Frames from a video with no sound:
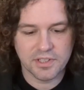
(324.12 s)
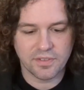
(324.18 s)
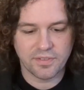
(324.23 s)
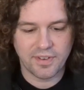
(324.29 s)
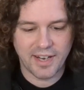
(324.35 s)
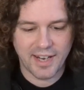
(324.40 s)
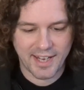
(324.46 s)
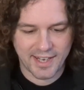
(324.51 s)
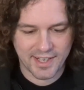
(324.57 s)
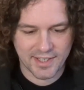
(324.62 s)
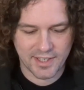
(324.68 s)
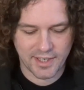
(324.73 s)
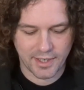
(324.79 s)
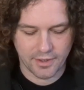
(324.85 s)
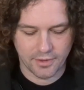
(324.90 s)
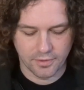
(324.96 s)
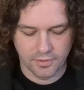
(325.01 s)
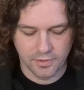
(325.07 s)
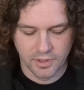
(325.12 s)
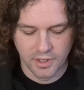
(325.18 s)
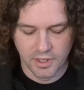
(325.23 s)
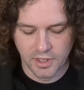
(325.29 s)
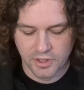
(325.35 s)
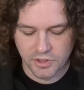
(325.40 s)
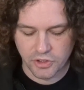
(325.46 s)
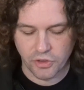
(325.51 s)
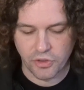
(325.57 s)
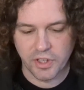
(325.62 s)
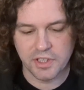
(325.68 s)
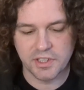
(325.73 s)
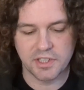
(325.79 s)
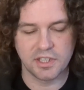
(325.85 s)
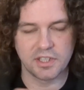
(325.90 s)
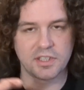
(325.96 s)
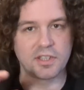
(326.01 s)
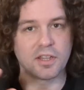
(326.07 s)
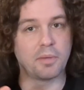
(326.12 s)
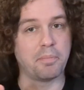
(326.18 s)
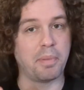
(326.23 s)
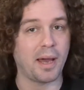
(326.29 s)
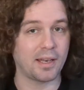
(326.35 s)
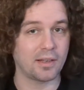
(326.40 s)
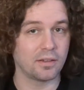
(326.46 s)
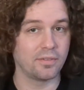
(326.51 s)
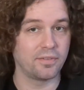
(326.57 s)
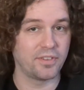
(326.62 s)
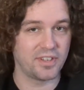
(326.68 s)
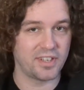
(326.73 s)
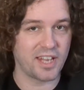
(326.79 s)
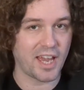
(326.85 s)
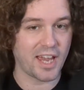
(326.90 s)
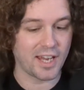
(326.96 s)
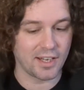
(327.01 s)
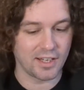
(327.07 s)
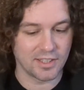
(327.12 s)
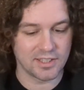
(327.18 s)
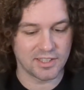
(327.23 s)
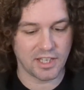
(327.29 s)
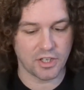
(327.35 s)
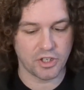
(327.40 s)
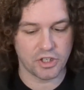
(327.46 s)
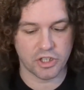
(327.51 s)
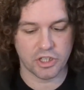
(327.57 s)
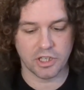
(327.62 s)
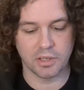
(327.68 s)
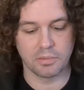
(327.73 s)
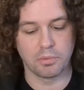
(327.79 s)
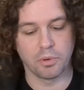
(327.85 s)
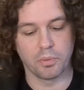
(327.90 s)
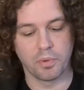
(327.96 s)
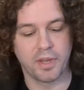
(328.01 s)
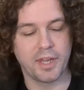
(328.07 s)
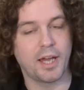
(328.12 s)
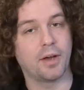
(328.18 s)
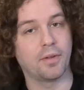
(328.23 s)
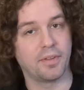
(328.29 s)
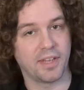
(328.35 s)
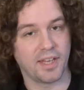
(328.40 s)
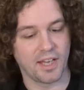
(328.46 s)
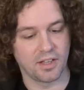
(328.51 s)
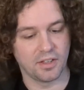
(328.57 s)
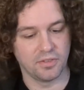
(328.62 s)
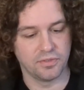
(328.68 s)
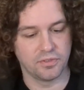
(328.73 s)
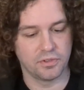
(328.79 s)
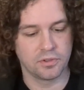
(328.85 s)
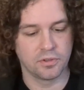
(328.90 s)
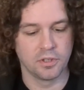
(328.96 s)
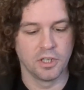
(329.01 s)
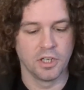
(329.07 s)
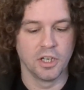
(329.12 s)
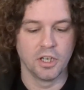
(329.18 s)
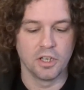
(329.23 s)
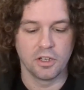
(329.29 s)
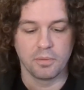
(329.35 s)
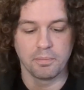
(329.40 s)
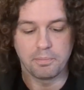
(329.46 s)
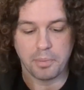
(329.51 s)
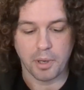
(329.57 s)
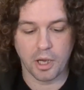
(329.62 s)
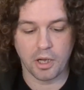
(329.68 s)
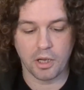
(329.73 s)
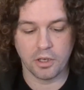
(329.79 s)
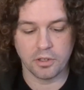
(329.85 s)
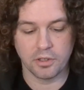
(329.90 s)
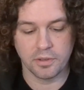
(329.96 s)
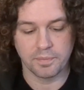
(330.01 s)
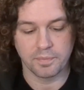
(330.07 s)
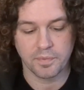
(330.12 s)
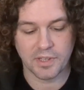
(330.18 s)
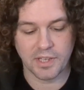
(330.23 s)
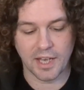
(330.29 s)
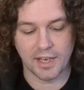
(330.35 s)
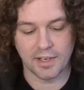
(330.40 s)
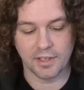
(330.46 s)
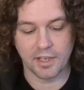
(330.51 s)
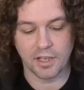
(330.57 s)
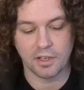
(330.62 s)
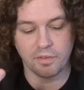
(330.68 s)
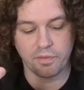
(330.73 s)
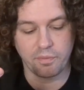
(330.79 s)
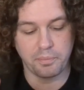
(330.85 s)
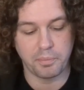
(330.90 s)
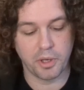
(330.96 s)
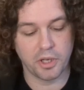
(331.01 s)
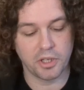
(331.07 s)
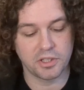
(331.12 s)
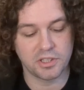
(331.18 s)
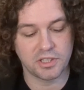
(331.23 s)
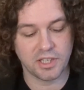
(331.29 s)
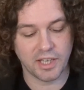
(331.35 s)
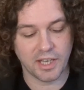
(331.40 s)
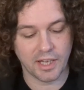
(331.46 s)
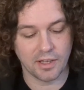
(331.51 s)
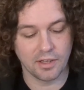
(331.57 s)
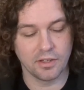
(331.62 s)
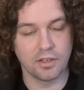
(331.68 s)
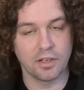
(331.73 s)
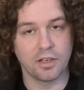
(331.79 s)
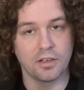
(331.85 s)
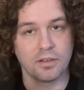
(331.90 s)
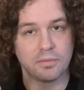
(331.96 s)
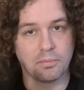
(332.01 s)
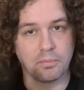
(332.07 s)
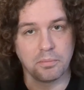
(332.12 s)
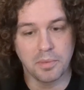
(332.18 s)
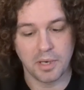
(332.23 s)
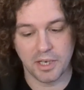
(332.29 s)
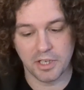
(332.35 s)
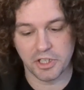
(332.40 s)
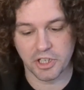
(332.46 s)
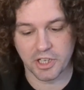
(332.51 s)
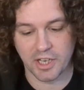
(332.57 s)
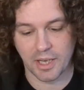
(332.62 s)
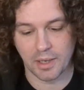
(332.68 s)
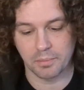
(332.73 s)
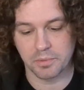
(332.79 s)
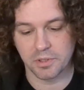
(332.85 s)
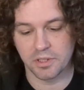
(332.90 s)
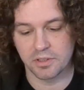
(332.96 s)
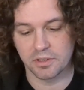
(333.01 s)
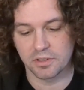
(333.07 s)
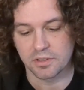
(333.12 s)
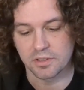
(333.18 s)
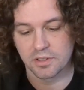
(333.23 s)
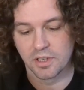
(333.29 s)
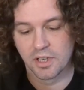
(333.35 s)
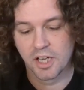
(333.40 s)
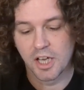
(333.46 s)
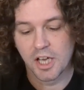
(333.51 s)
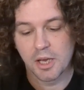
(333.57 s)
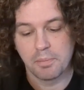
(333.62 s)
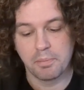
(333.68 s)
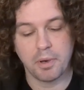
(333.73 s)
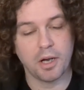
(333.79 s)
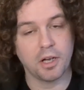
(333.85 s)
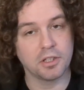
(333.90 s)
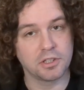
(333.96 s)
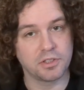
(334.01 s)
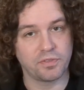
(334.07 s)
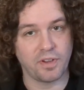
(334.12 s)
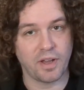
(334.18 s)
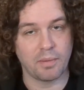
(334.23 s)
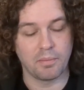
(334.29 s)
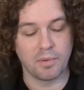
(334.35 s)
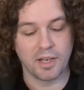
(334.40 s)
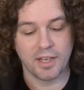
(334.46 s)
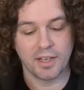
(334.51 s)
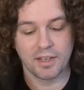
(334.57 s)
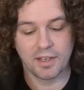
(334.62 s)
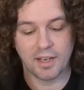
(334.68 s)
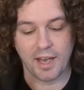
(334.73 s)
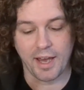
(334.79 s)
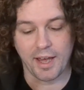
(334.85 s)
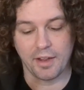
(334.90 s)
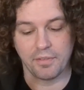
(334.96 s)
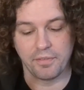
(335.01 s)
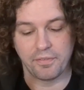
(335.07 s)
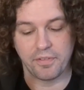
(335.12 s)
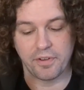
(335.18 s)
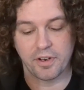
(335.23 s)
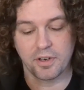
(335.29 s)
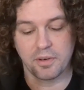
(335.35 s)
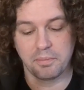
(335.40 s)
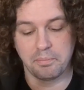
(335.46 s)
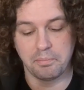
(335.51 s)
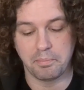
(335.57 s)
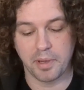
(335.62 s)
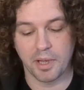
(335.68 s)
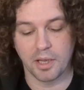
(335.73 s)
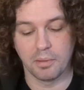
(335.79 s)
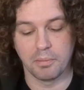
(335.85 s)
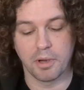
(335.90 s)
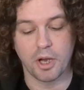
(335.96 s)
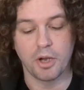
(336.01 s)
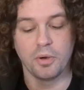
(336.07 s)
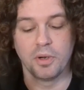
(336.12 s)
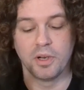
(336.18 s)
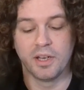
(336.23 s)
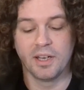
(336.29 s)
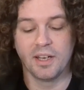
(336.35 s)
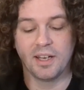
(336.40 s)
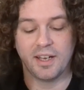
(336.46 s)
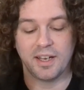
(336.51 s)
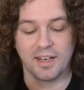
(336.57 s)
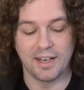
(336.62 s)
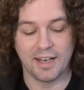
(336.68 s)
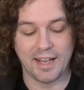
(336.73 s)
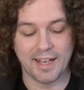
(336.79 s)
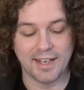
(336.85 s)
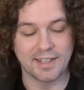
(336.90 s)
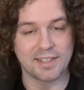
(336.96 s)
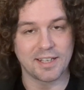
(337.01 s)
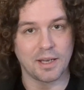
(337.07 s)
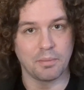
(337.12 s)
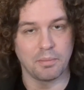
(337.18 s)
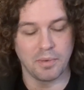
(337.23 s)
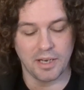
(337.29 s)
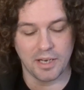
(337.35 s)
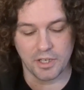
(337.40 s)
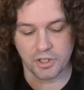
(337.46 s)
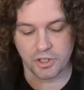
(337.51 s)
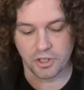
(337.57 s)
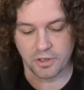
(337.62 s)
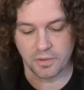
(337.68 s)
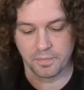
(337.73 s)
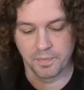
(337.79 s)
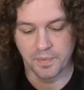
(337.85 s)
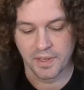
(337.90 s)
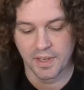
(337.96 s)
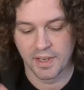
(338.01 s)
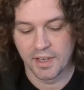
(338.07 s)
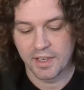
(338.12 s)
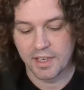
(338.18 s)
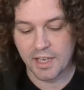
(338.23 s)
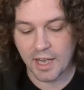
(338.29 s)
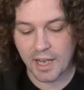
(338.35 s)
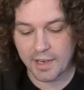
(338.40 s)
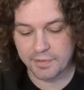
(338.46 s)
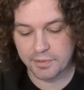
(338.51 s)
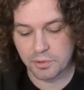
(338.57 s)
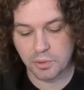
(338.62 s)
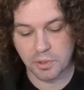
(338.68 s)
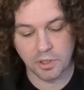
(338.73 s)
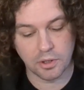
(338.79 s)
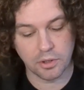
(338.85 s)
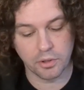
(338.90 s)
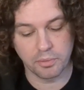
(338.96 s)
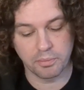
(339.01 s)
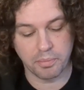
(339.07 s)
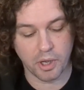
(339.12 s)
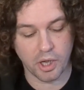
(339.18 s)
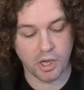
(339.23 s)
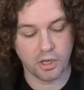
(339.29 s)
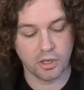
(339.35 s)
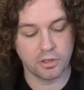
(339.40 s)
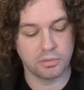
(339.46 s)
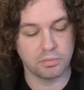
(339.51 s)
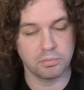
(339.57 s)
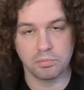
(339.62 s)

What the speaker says: of Lake Town. So this is the battle for Dale essentially, but without the elves. Bard, Gandalf, Percy, Hilda, militia captains, Bard's family, Alfred, Bilbo, and Lake Town militia. You have to include Bard,